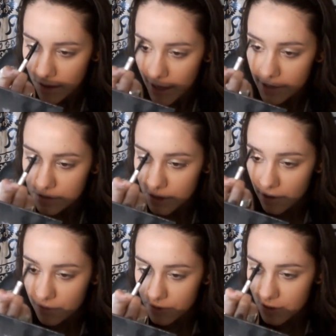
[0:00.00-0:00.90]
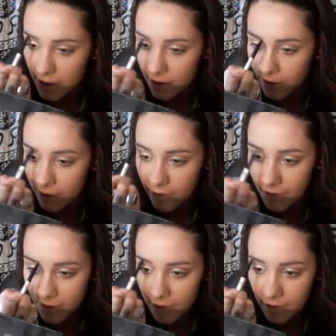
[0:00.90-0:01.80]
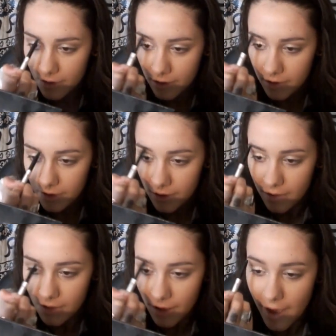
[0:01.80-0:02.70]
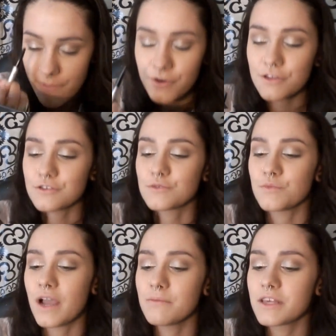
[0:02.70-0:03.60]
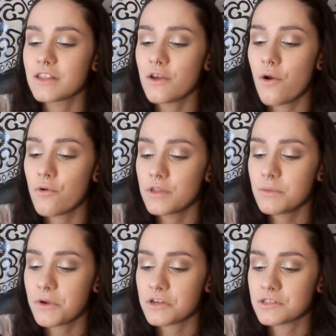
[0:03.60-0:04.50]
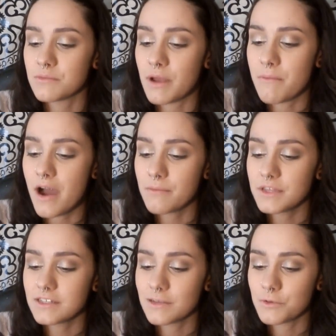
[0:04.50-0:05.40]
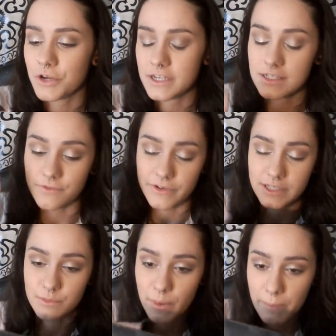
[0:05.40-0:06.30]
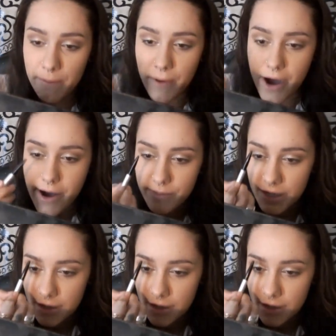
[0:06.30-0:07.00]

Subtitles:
Actually, I don't really care. I'm one of those, I'm like the only person, my mom thinks I'm crazy for this, but my mom